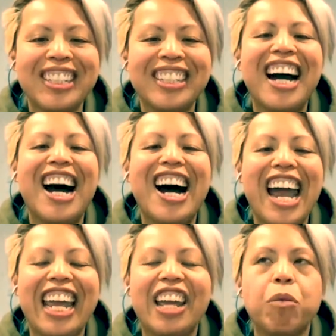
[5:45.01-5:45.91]

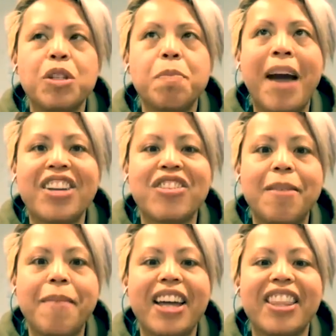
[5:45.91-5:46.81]
I was passionate
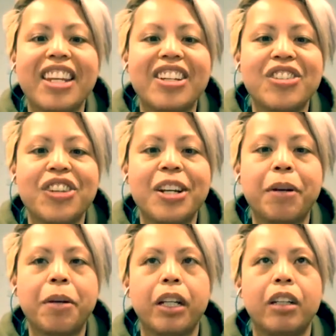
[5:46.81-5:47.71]
about the industry, but I'm
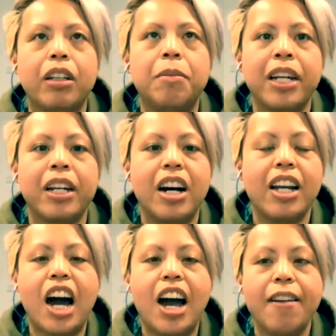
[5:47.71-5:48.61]
like, oh my God,
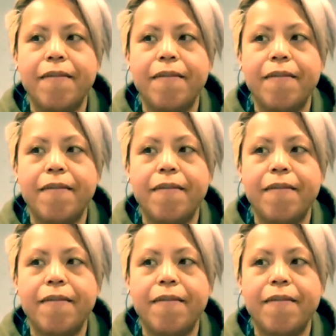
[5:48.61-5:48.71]
I've